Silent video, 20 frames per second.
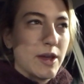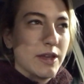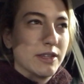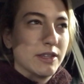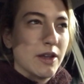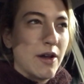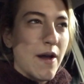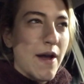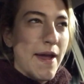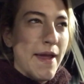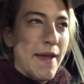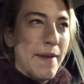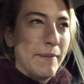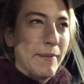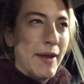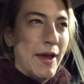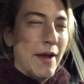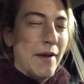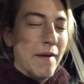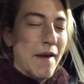so I am
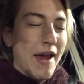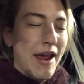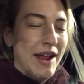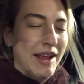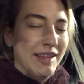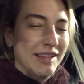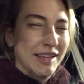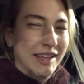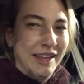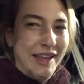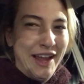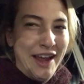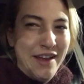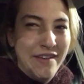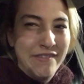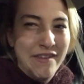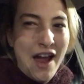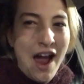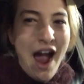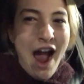getting ready to leave.